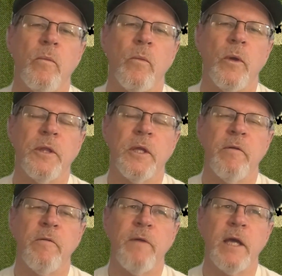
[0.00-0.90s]
With
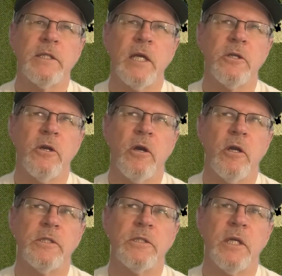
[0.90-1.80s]
the fast action
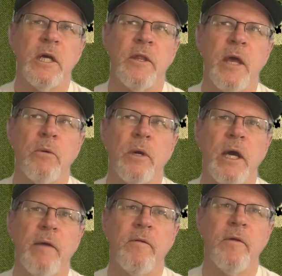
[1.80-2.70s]
cards, that will
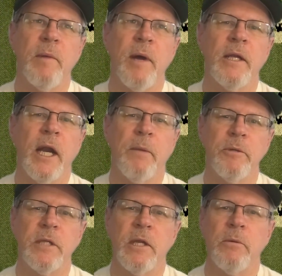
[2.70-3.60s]
cover about
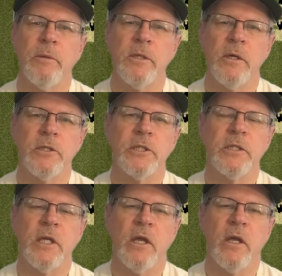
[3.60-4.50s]
90% of the
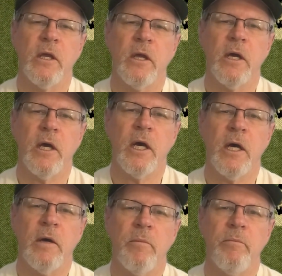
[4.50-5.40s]
results
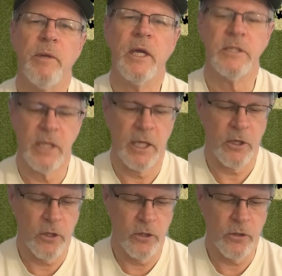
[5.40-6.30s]
because they
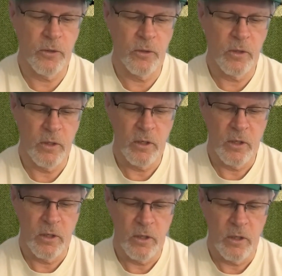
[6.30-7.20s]
include,
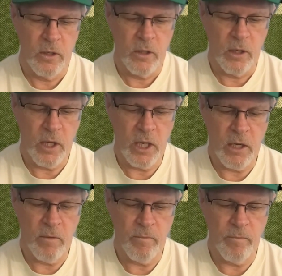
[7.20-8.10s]
you
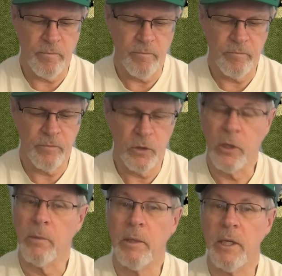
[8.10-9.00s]
don't
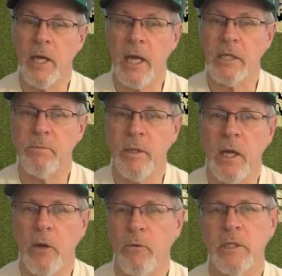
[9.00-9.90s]
even need dice, but
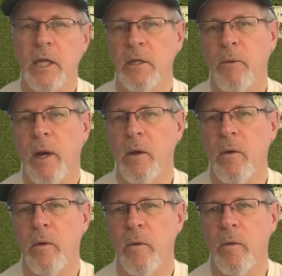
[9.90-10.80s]
I always like to
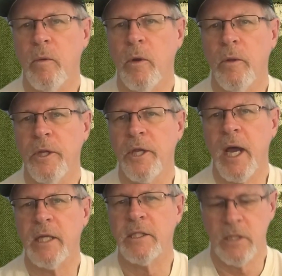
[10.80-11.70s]
roll the
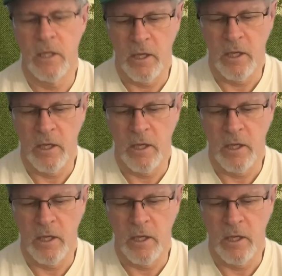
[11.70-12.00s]
dice.